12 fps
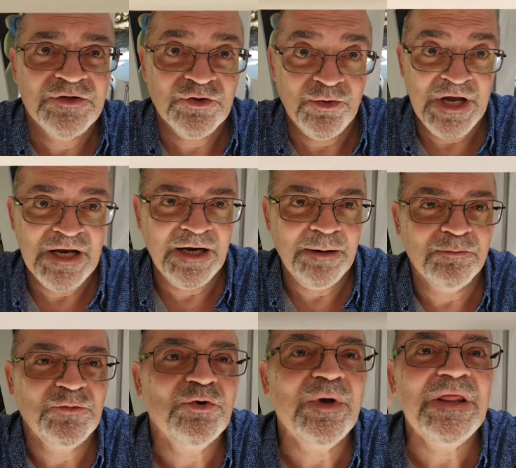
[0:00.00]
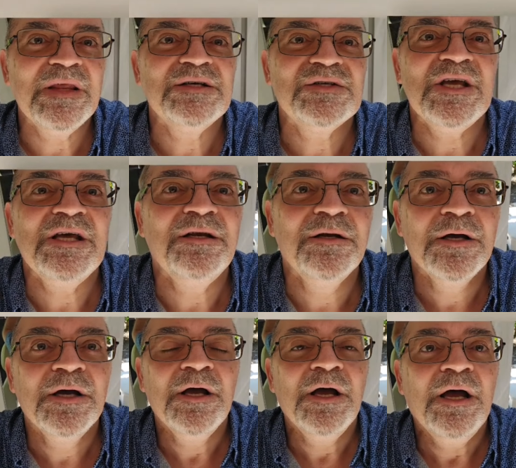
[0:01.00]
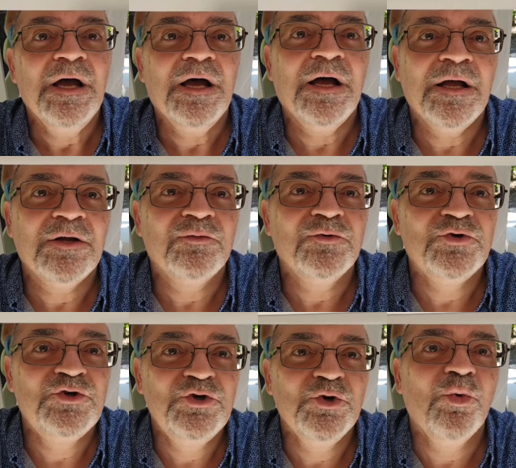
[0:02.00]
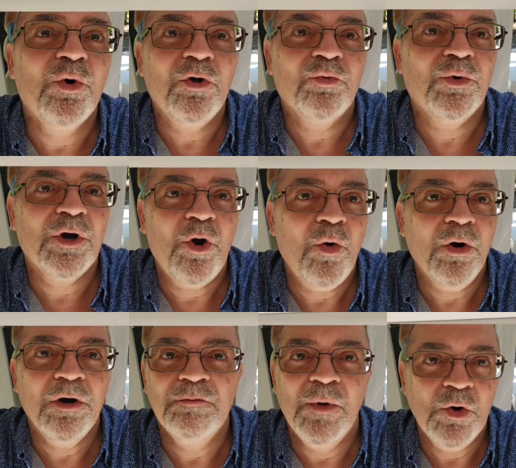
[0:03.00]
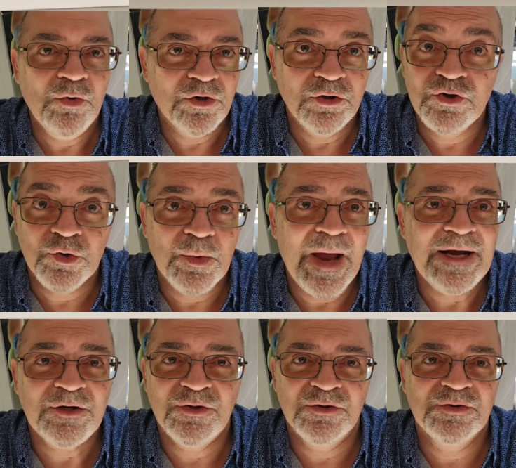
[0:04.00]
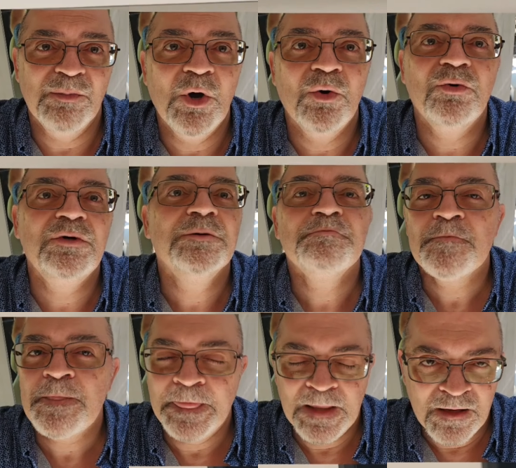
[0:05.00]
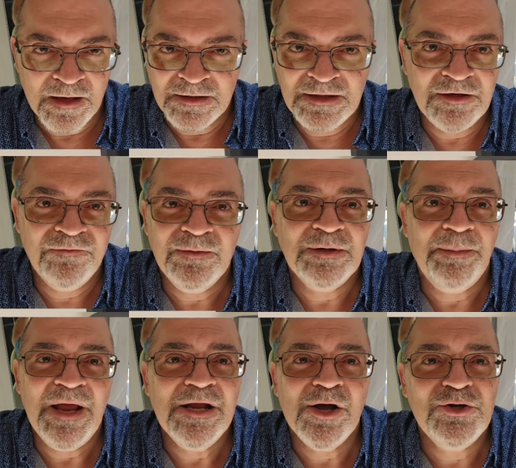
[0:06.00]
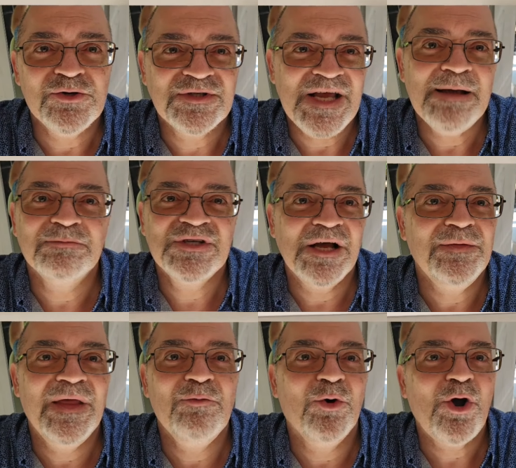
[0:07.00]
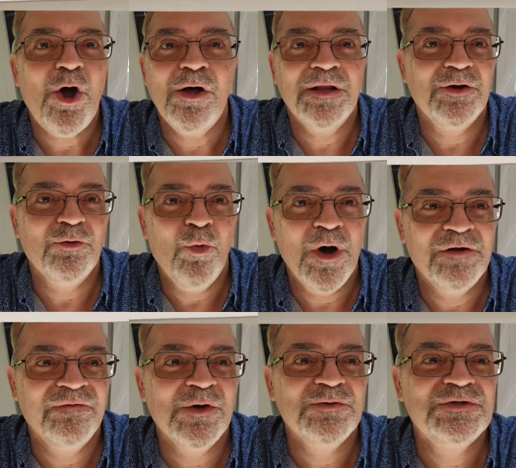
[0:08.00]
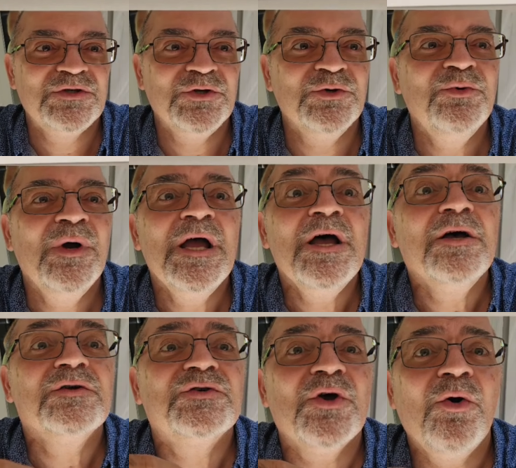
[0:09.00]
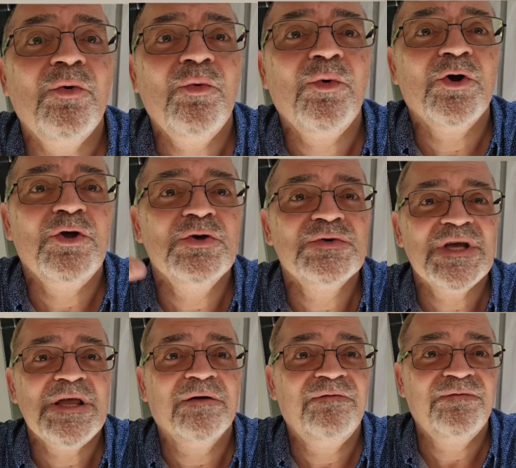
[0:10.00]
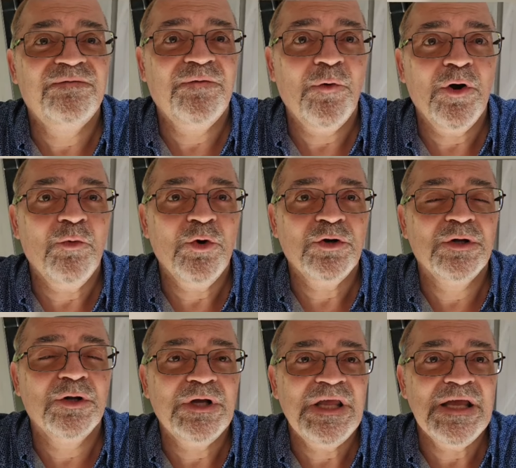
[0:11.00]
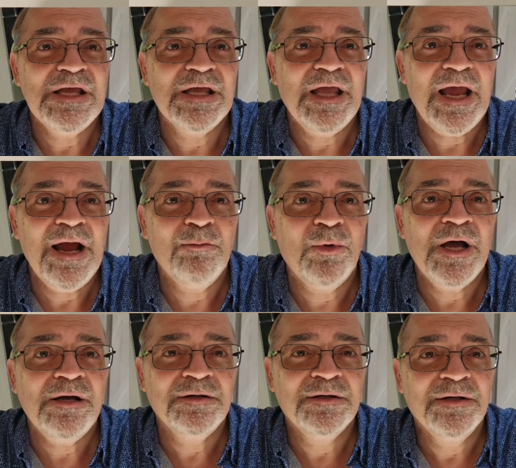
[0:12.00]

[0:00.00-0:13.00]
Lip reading: screen, and I'm doing this in dual record mode or director's mode, depending on your Samsung, they will call it one of those two. So we're using the forward-looking camera